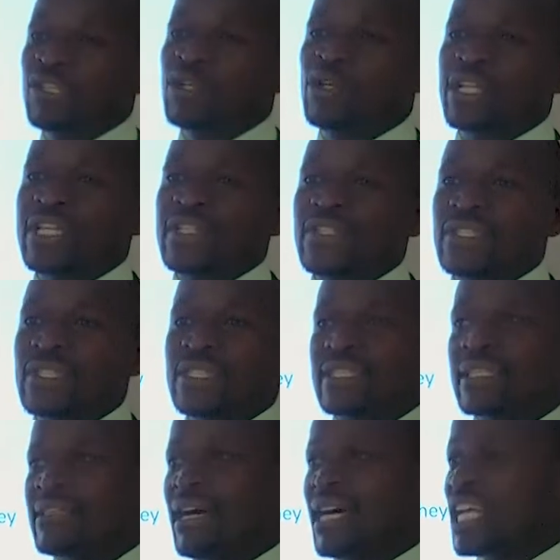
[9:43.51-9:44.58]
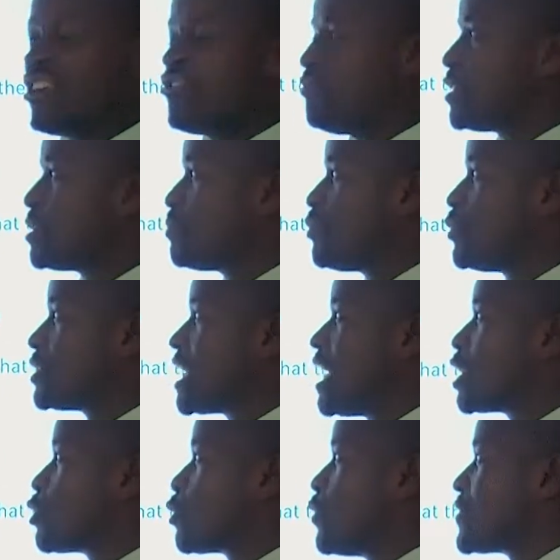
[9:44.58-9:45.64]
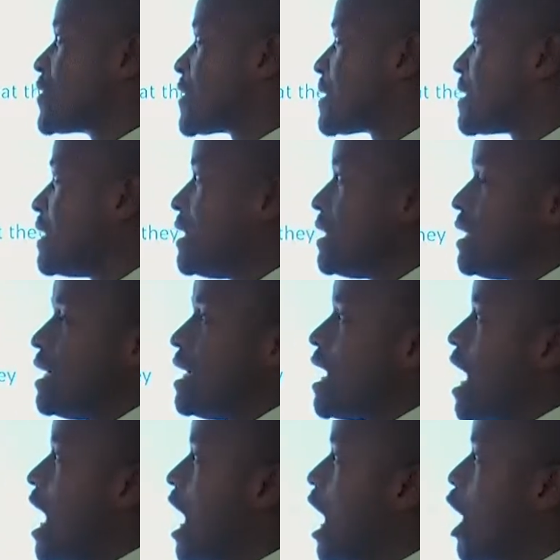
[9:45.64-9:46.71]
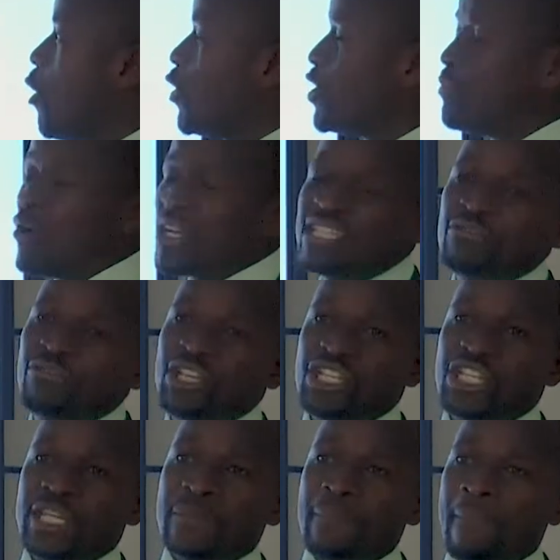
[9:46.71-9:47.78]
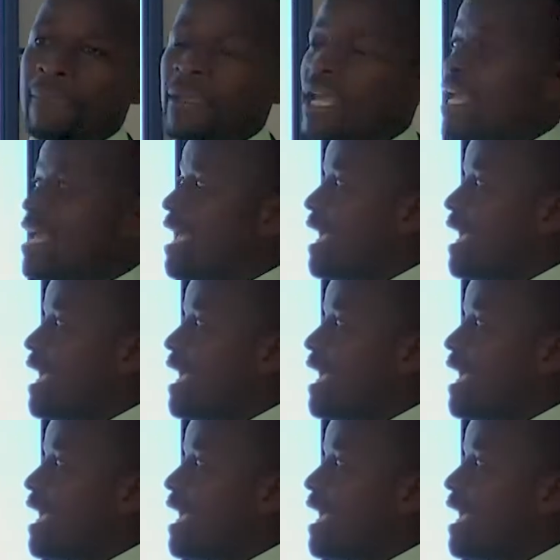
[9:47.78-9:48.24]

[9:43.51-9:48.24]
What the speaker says: theories that have been put across on motivation.